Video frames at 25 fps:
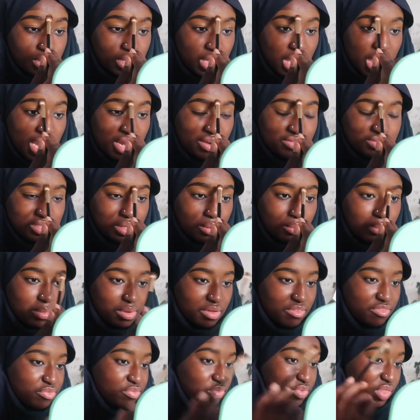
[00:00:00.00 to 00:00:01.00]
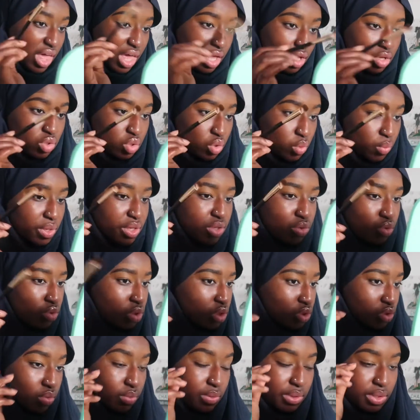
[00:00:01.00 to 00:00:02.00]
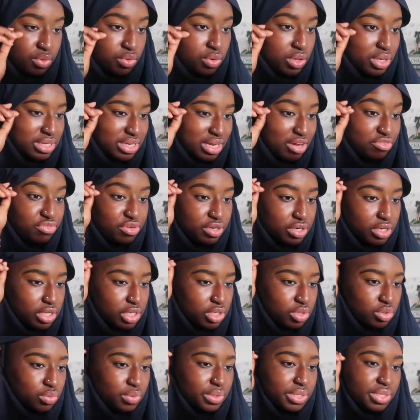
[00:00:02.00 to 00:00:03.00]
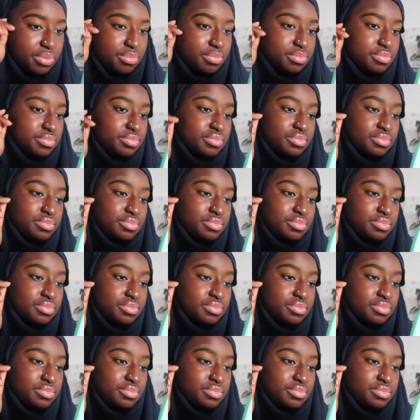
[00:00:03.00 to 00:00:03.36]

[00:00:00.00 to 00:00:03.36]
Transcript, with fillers: and if some if they could do it you could do it you could definitely do it